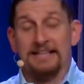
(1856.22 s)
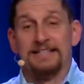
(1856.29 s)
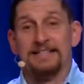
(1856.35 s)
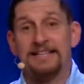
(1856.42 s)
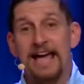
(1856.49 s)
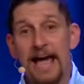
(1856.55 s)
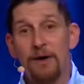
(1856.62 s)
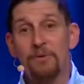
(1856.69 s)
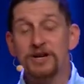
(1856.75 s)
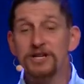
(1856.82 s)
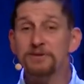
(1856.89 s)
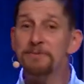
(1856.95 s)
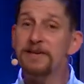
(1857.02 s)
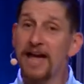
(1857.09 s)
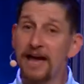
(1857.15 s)
Yeah, we
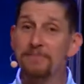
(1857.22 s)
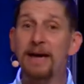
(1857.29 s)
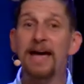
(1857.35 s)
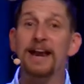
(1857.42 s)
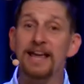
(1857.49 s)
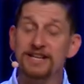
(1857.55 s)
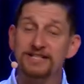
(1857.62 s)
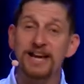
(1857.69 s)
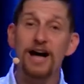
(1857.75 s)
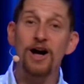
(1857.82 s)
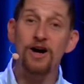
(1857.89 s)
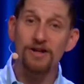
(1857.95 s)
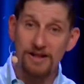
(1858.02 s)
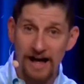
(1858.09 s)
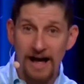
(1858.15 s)
just became
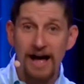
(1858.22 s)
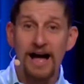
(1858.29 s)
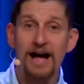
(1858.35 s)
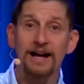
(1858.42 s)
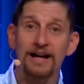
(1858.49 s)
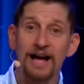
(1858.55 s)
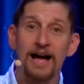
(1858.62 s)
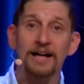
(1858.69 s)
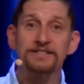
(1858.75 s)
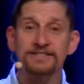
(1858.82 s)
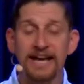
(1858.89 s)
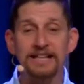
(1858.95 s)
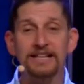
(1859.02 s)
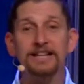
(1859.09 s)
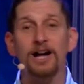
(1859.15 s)
NHL uh, uh,
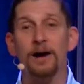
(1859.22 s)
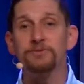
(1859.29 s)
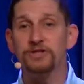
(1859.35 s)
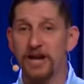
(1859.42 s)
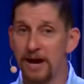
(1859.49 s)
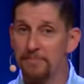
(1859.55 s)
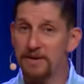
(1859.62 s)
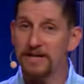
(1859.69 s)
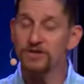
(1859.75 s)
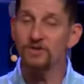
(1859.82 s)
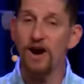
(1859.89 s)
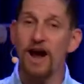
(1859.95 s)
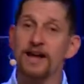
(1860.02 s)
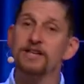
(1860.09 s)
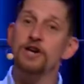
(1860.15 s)
Stanley Cup champions,
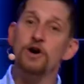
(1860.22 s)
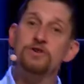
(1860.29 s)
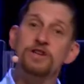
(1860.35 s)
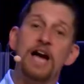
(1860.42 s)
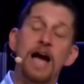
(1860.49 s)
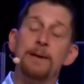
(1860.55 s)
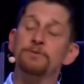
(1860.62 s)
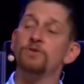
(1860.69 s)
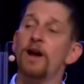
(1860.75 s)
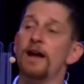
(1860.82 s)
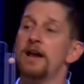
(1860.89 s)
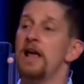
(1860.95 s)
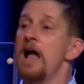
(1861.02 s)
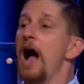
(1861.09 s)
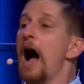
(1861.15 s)
right? Go Caps, right?
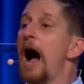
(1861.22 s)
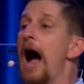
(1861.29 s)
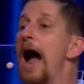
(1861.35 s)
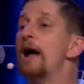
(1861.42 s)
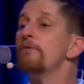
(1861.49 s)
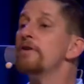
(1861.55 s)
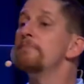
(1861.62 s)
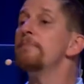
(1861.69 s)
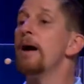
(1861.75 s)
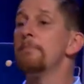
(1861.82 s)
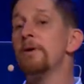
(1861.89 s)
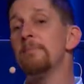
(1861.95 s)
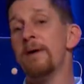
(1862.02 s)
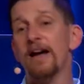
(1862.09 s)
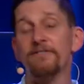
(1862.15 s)
I
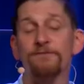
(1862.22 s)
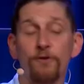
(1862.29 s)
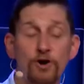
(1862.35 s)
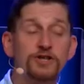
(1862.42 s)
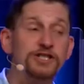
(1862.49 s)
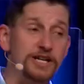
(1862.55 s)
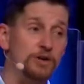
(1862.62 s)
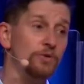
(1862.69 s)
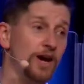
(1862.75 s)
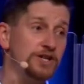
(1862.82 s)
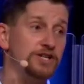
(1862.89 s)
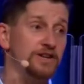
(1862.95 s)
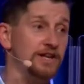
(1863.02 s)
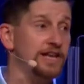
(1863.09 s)
remember my first iteration of the